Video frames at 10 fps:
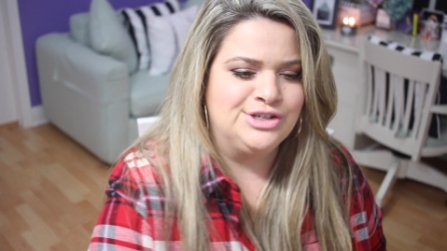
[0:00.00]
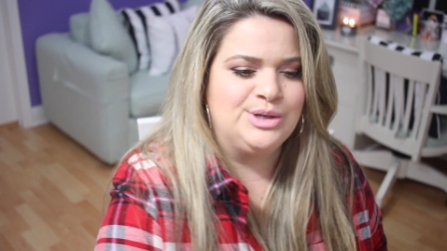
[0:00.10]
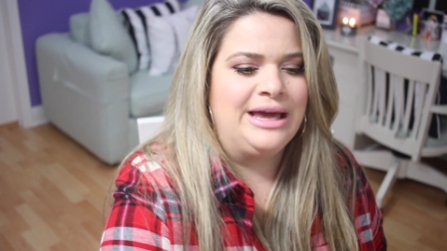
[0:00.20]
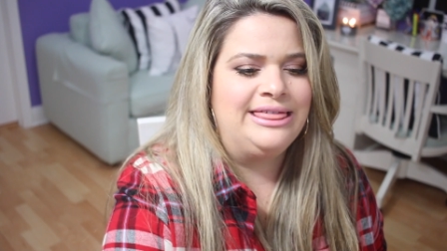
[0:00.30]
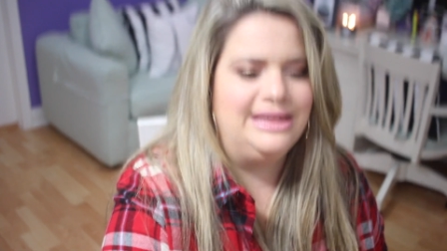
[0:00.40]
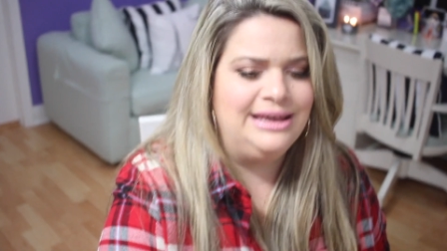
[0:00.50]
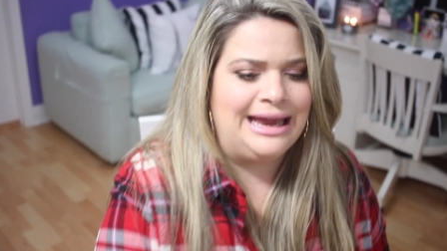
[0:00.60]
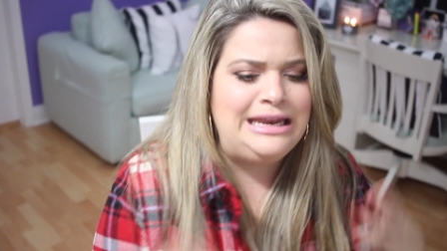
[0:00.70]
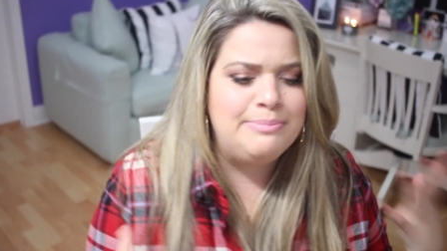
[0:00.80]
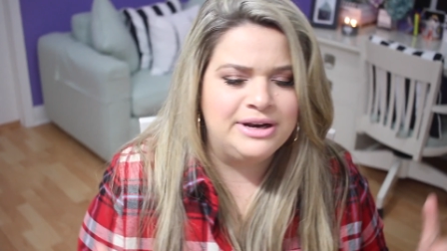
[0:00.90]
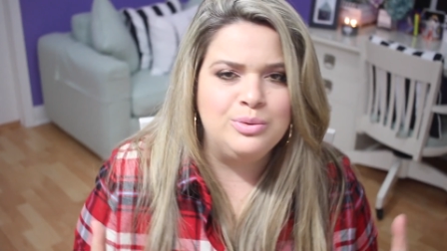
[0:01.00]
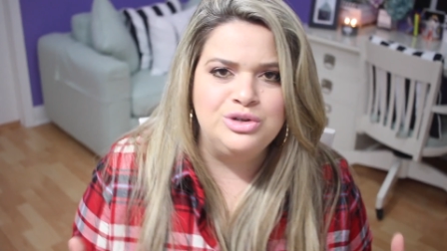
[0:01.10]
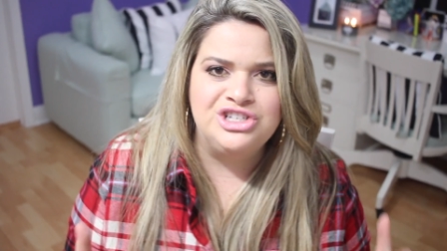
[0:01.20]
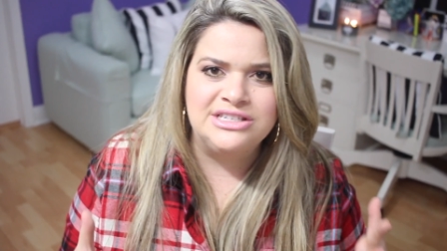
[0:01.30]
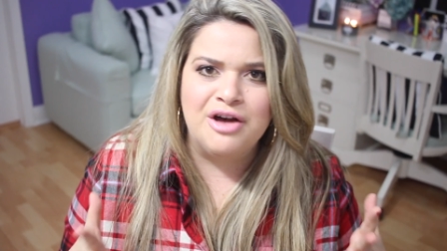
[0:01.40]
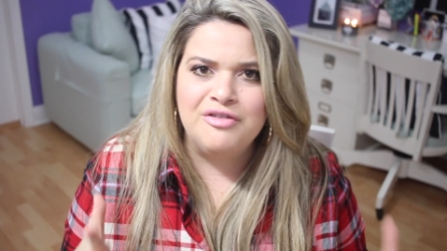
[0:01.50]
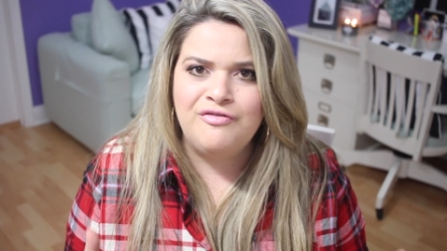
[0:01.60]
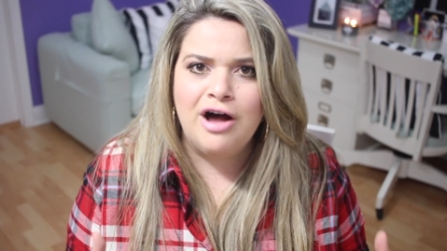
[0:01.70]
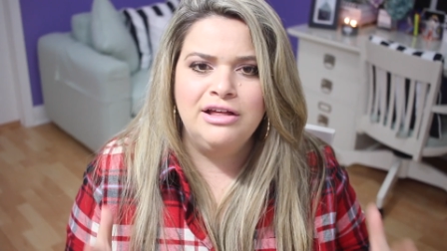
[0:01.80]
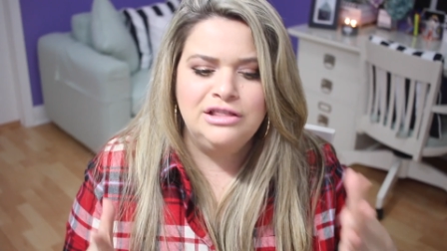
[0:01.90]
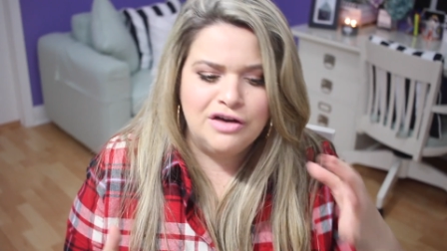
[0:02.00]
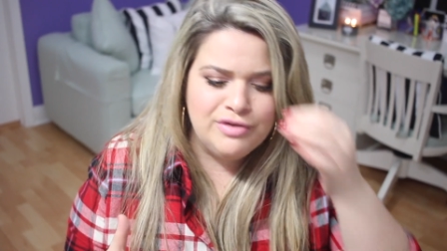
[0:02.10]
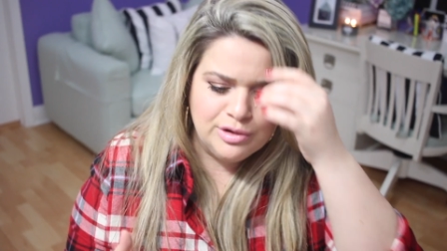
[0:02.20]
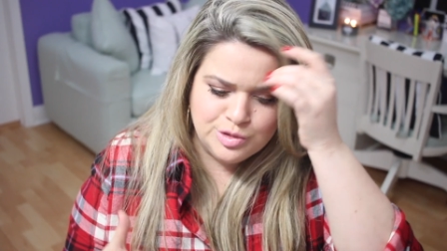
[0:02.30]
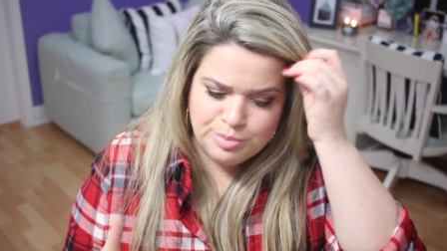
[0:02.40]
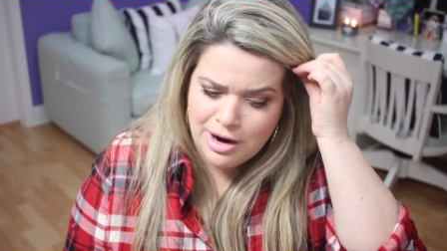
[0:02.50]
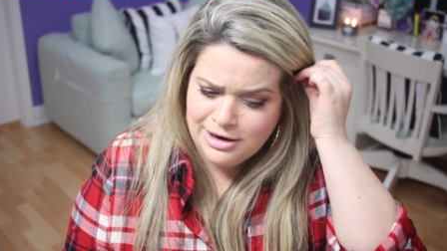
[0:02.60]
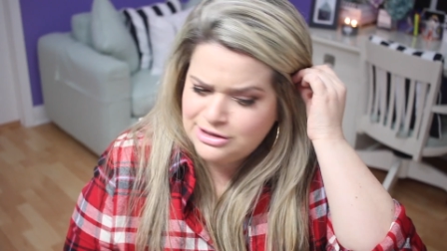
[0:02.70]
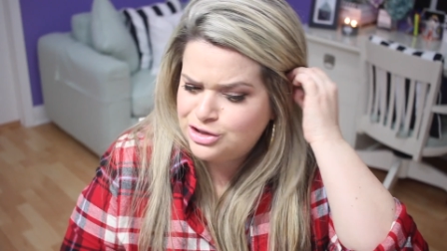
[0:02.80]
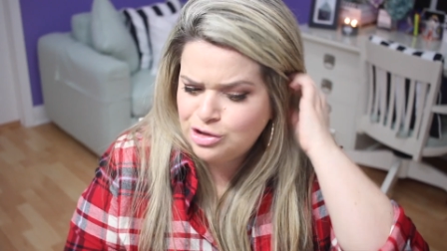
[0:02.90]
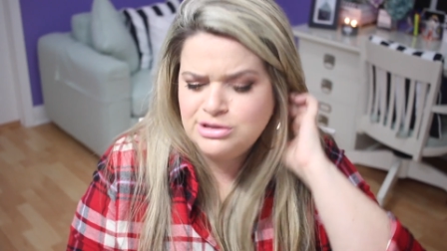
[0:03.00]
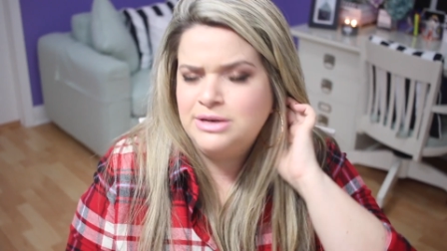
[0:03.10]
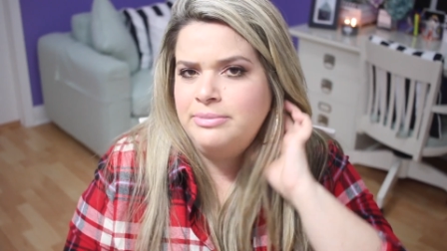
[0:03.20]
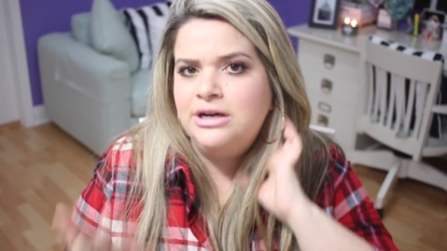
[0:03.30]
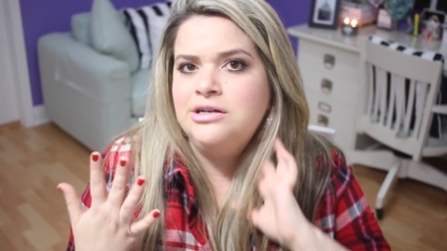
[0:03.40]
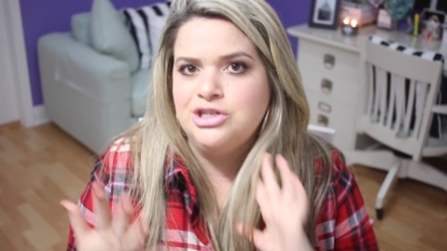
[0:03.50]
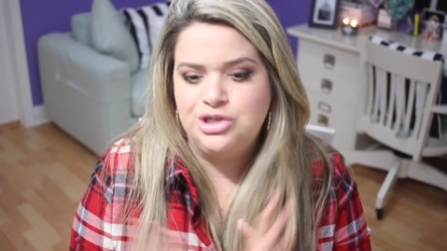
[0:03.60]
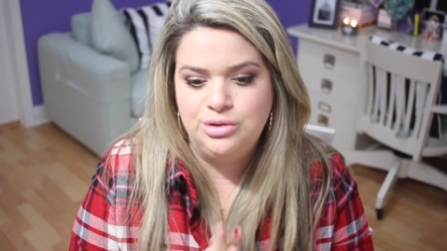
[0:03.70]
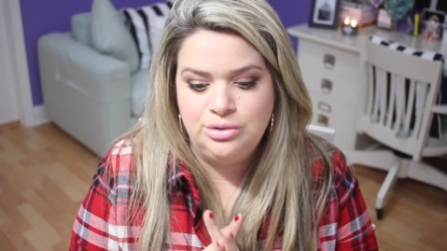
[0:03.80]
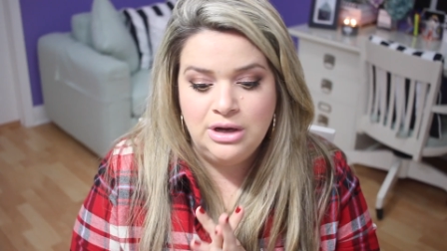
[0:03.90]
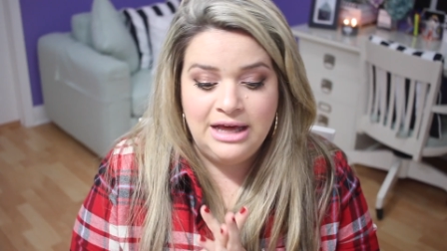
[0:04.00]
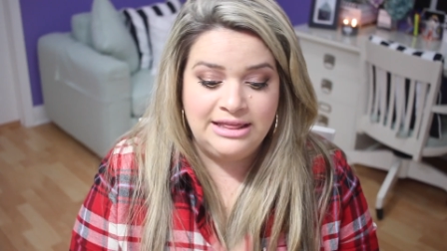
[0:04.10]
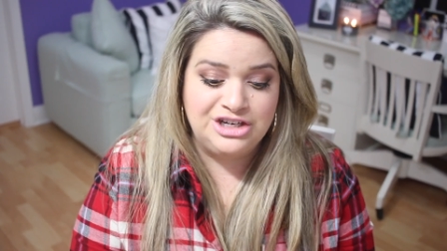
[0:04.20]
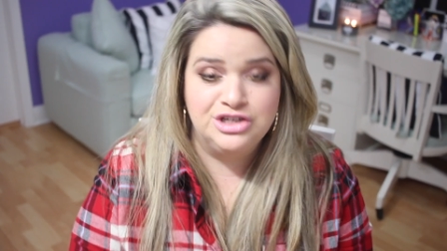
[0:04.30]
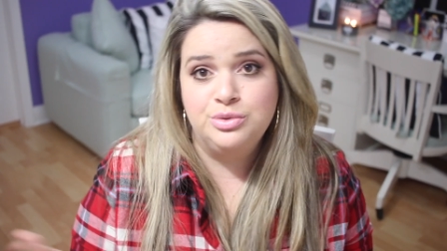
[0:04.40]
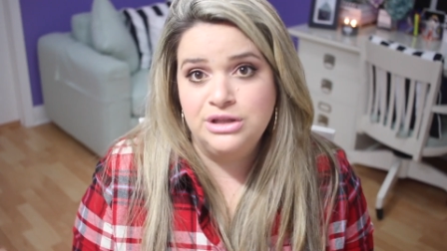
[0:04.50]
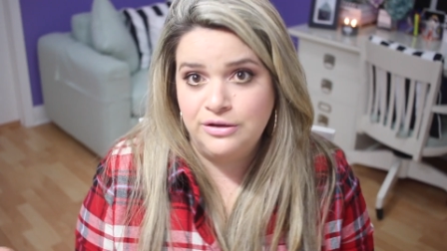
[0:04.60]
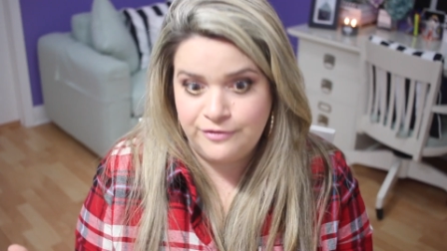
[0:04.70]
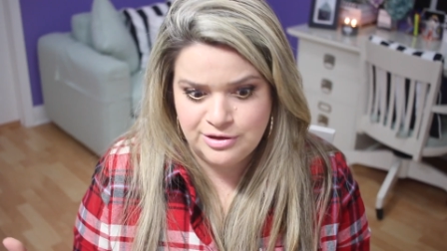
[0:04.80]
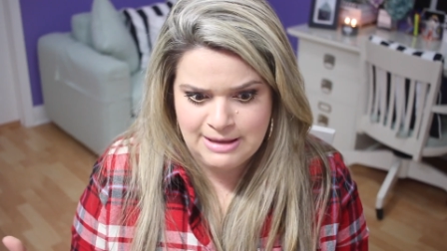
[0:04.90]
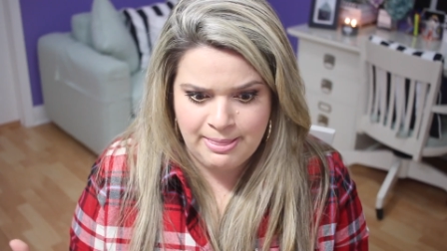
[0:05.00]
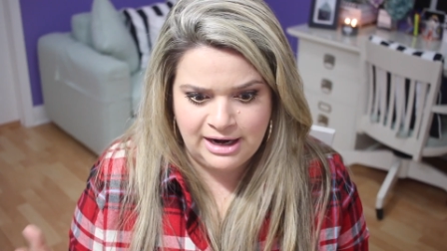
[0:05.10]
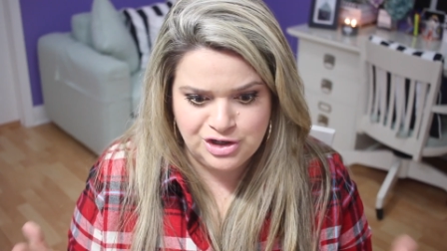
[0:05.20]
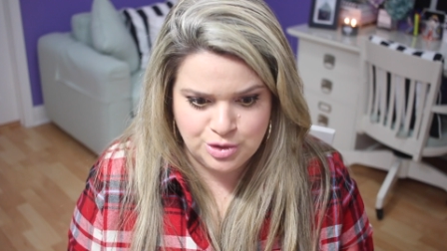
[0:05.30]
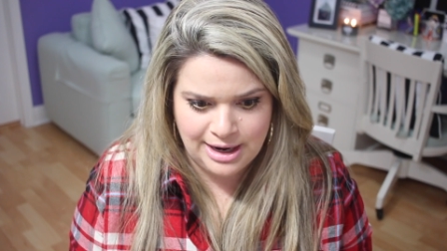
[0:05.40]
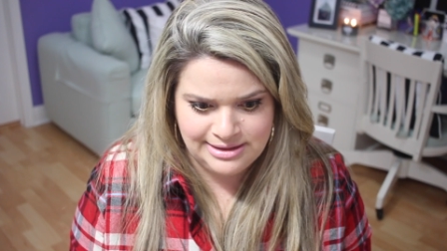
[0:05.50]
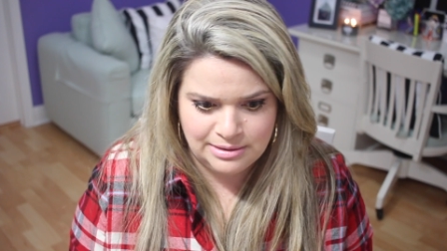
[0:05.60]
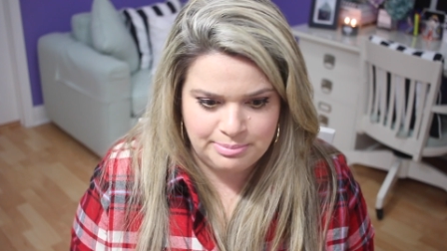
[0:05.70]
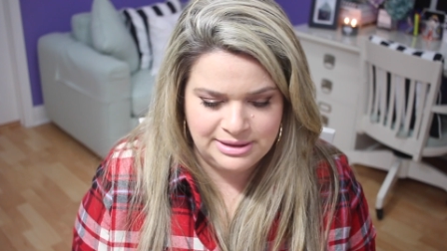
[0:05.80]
So I think anybody would just fall in love with those products. The Josie Maran too, that's just really the first time that I tried them.